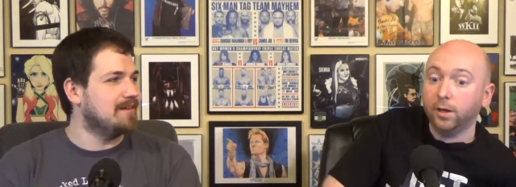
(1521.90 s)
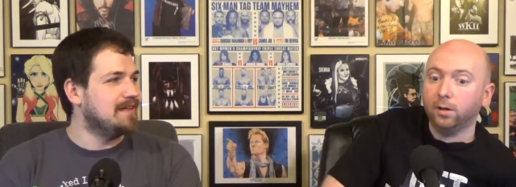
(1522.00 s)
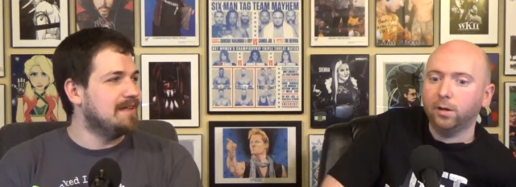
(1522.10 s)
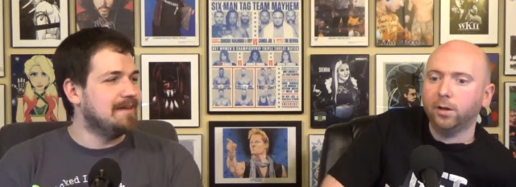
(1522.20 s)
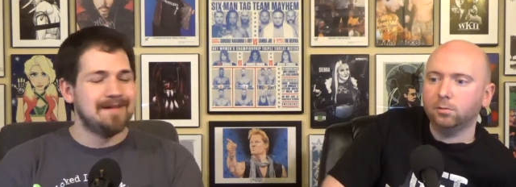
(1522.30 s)
Speaker 1: Yeah,
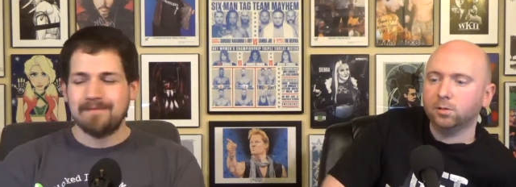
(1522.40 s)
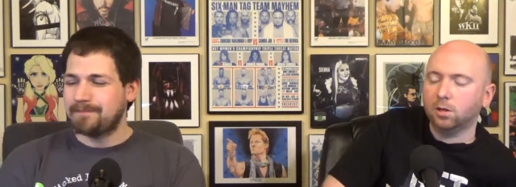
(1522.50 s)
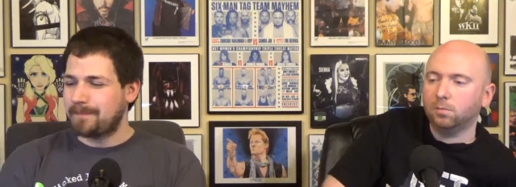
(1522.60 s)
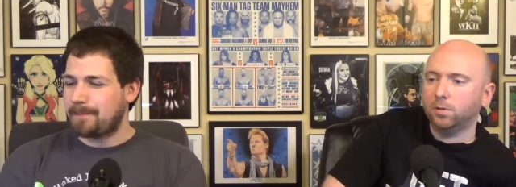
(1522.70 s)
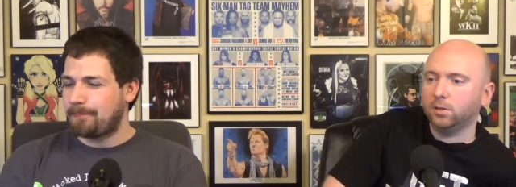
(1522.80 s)
yeah. It was a
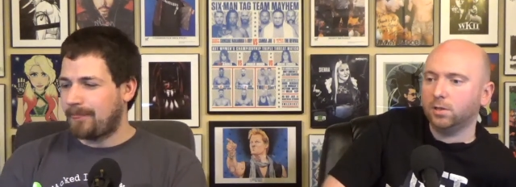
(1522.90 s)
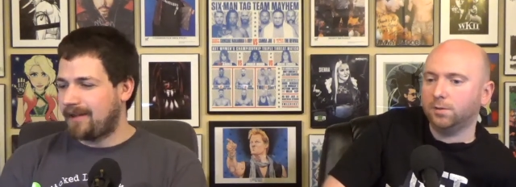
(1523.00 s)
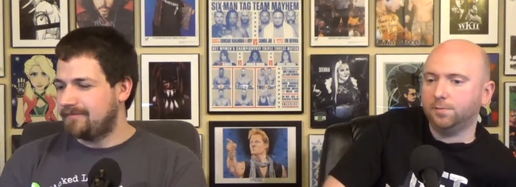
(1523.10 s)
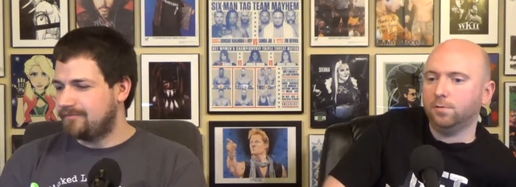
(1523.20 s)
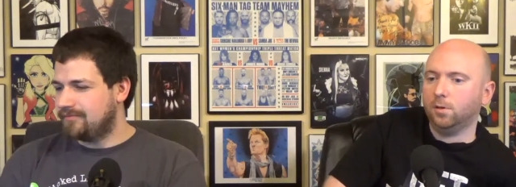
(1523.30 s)
couple minutes
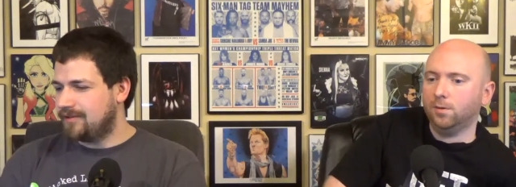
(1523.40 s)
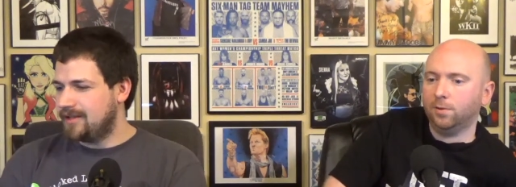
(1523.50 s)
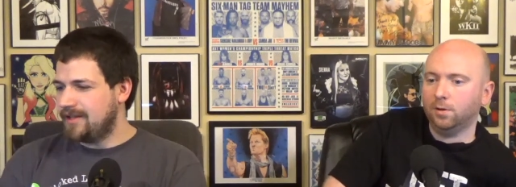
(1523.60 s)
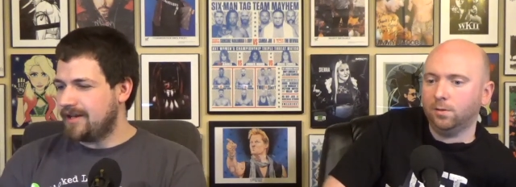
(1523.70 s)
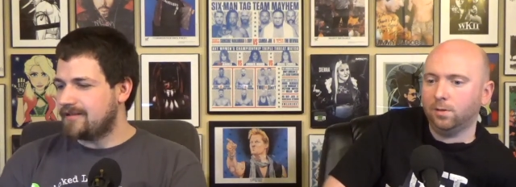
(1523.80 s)
after 11,
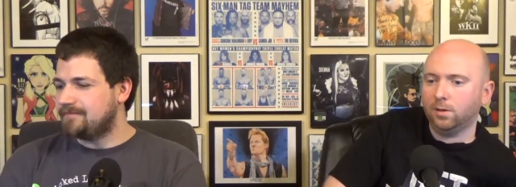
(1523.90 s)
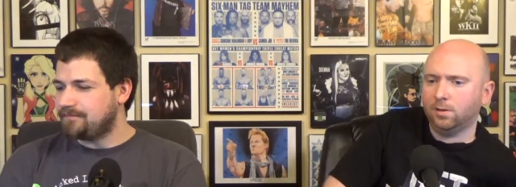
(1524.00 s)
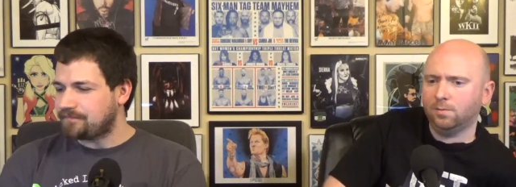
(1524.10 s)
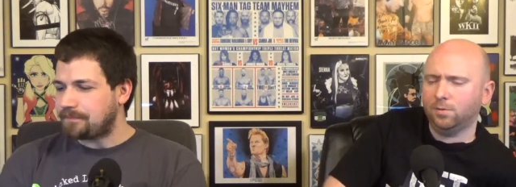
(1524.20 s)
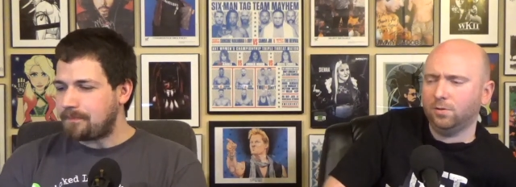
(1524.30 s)
yeah. I
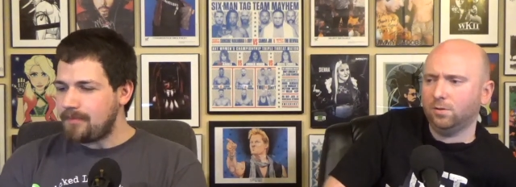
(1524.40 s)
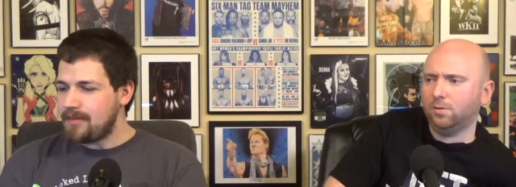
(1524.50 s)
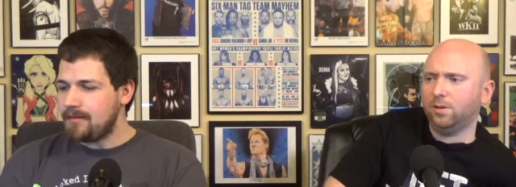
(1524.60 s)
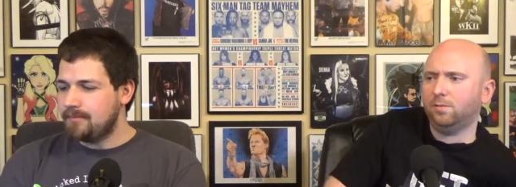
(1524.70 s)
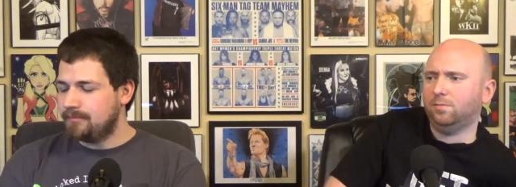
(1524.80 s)
think. But
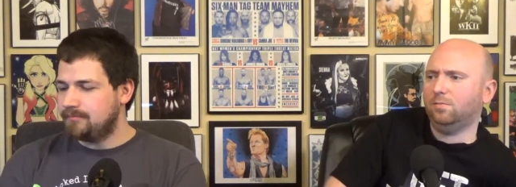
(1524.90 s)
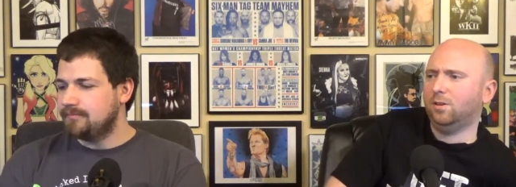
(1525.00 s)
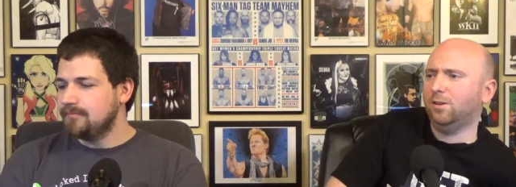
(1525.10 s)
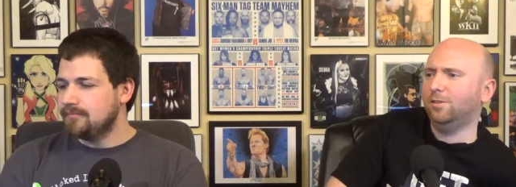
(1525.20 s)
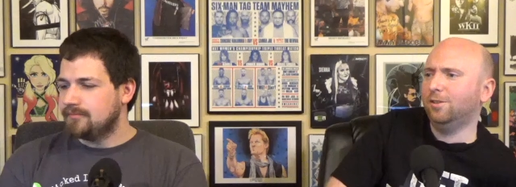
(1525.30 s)
uh,
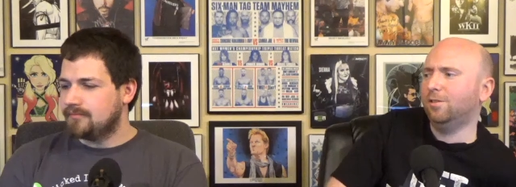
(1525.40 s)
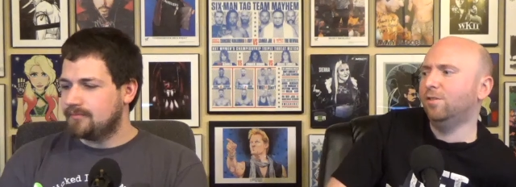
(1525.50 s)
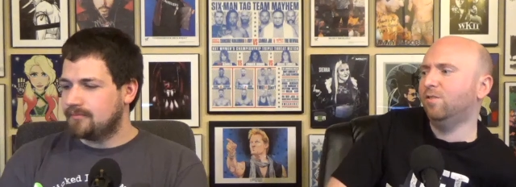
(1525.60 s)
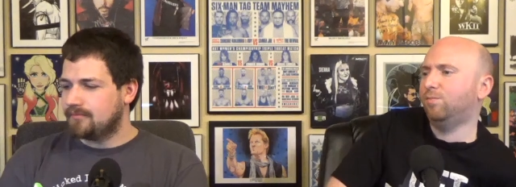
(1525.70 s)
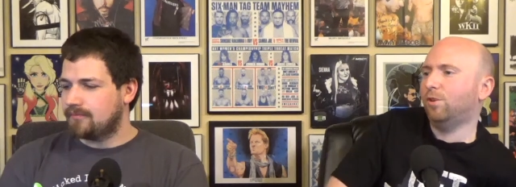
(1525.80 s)
oddly
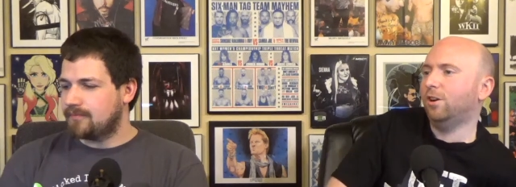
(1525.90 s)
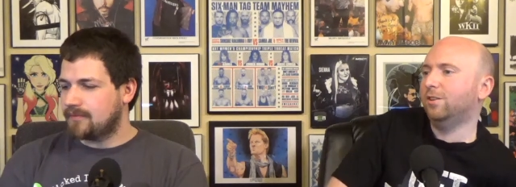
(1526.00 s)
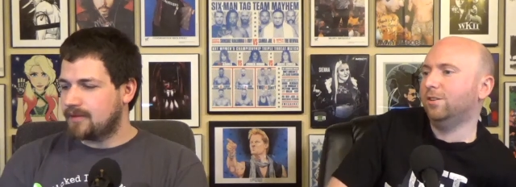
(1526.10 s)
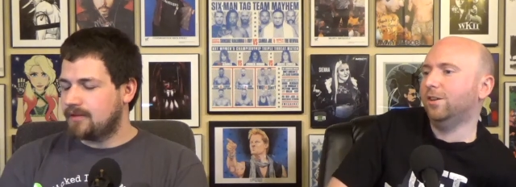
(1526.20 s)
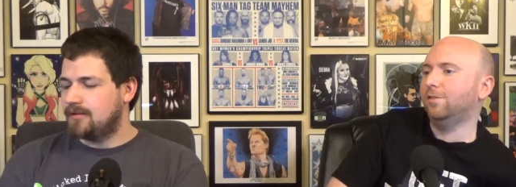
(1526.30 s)
enough,
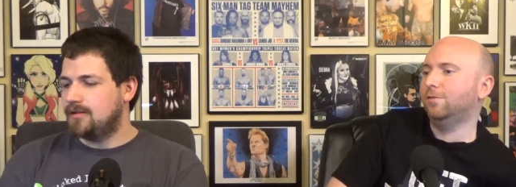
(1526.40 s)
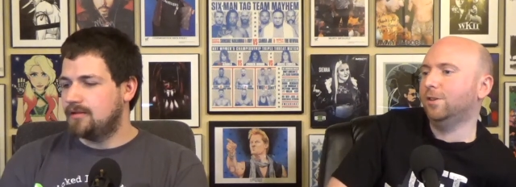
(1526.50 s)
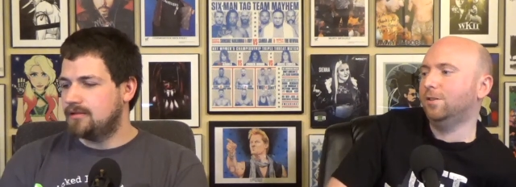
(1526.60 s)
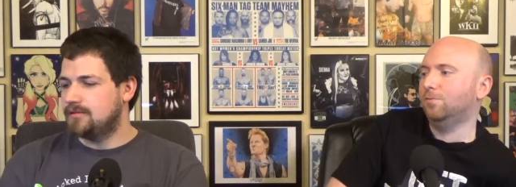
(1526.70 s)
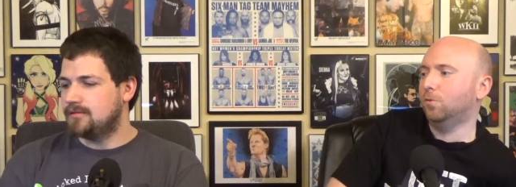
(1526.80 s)
Brock kind of
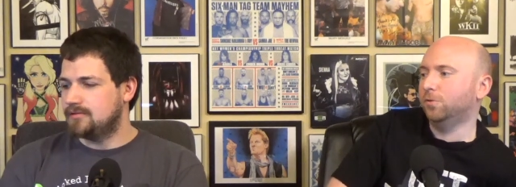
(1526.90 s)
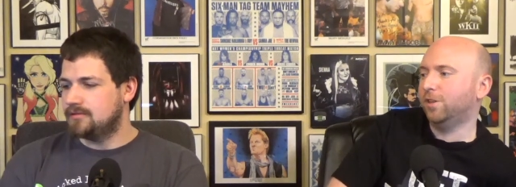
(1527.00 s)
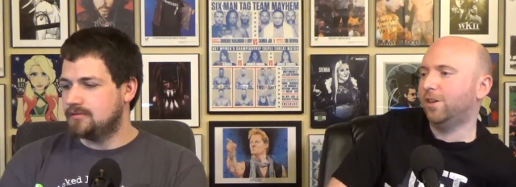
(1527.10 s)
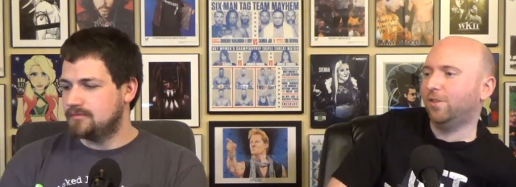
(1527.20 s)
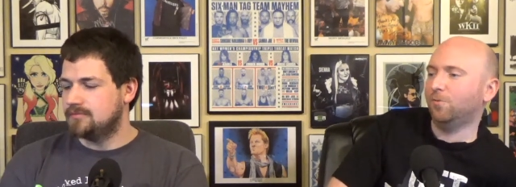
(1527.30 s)
like rolls
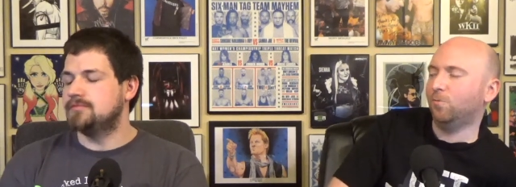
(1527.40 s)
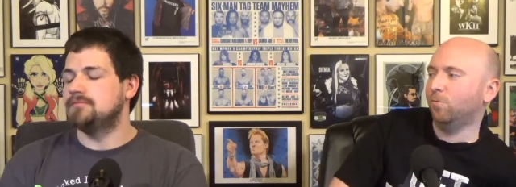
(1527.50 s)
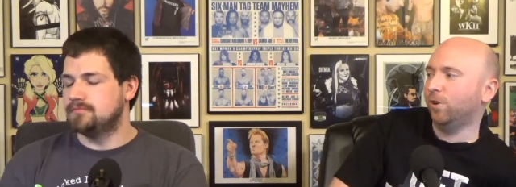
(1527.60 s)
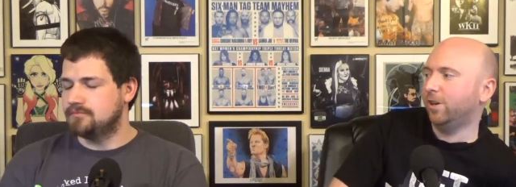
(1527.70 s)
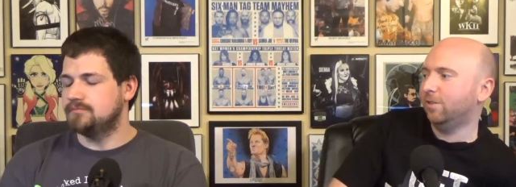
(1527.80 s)
out of the
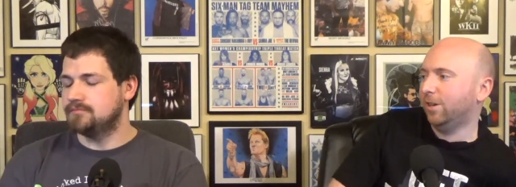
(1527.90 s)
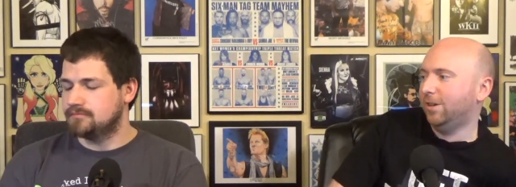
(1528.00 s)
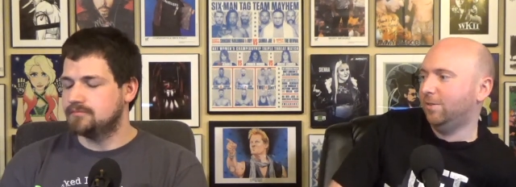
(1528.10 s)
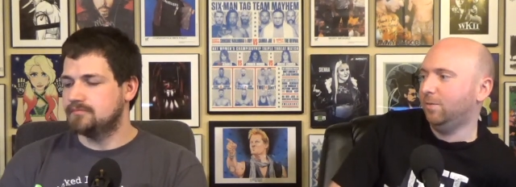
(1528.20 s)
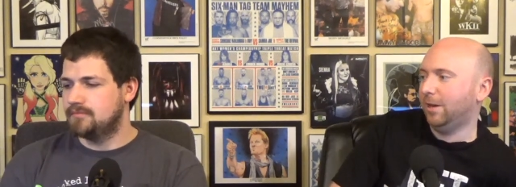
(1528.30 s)
ring, like
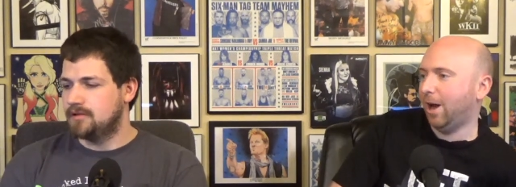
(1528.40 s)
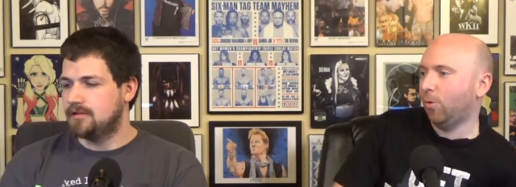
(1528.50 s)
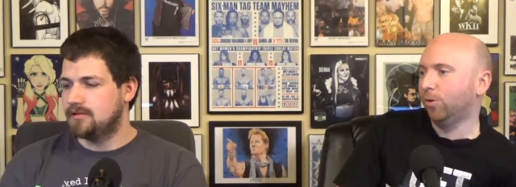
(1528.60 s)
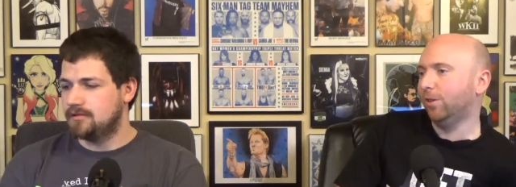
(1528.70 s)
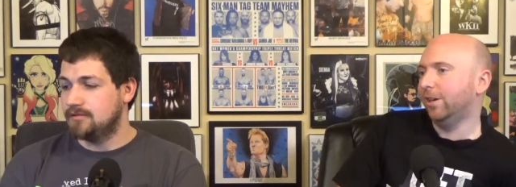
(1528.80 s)

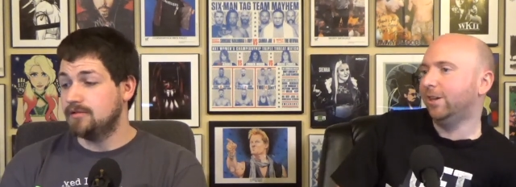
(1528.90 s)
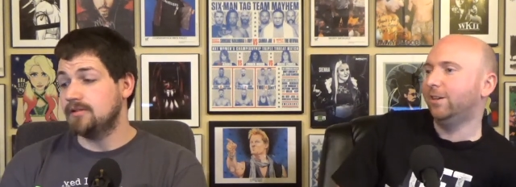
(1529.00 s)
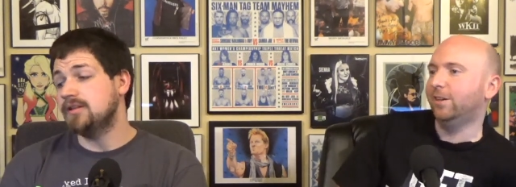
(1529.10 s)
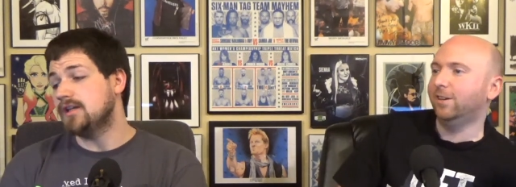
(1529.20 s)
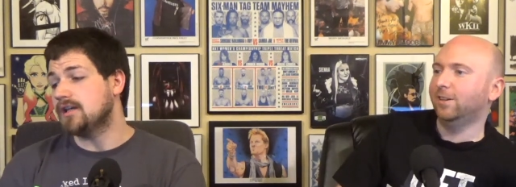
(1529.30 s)
cowardly
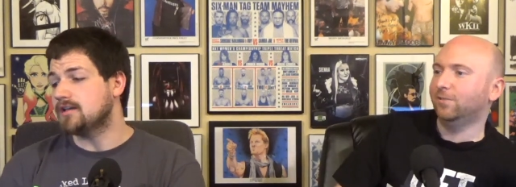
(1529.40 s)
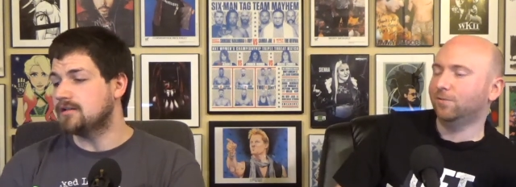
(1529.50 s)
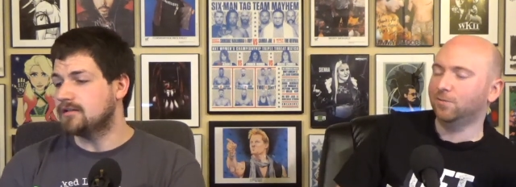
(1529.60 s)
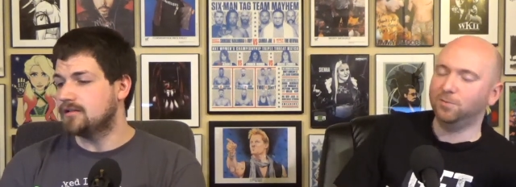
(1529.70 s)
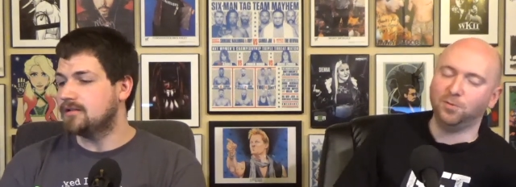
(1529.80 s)
yeah.
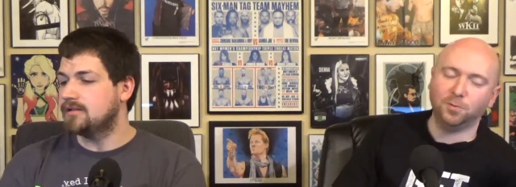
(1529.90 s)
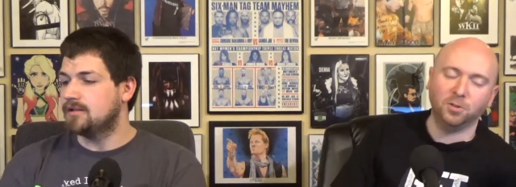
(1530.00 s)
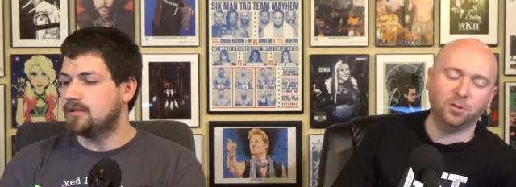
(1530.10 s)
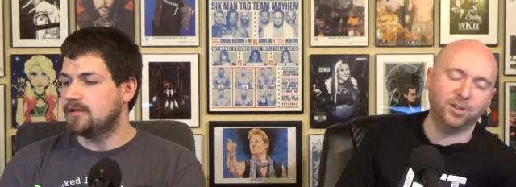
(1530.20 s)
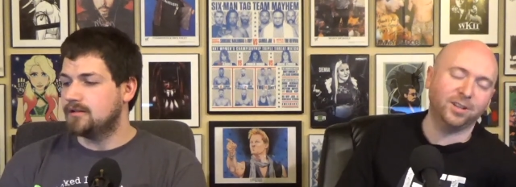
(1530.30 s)
from, from the
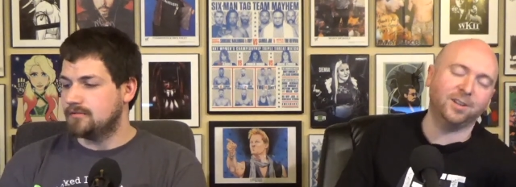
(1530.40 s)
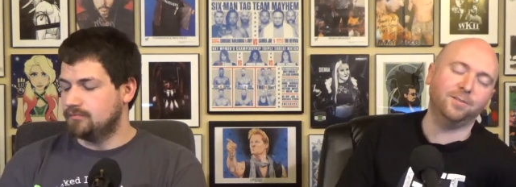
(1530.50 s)
look of